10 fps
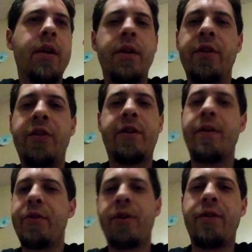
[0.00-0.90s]

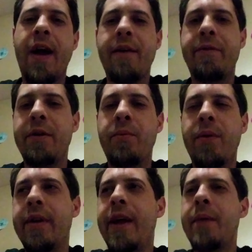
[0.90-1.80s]
discover gravity
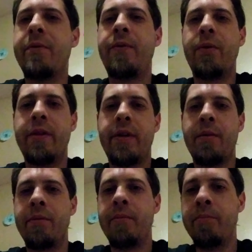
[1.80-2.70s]
one day before
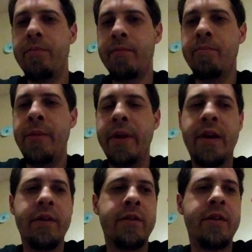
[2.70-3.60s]
their
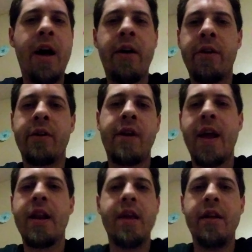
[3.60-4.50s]
millions-dollar
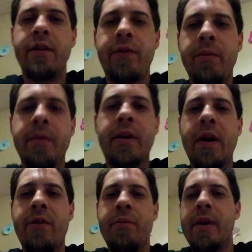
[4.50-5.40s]
grant ends from the
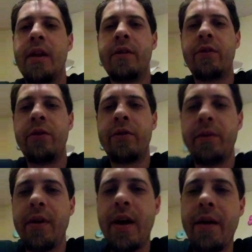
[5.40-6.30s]
government. That's usually
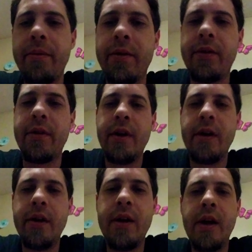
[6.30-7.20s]
what happens.
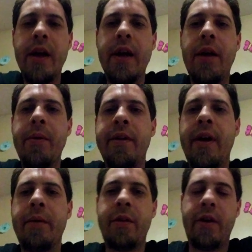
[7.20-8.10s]
You know how many
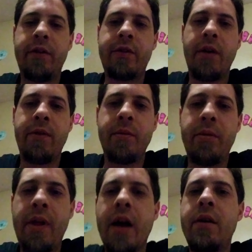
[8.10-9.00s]
times they discovered a
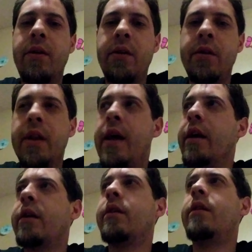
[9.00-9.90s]
black hole?
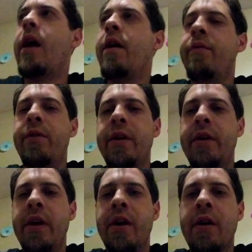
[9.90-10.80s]
Like, every
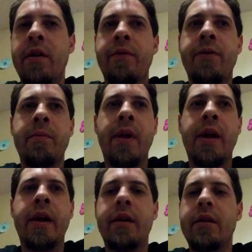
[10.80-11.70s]
year from,
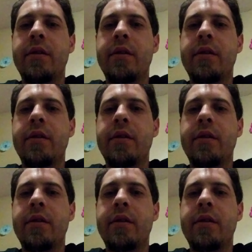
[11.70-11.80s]
like,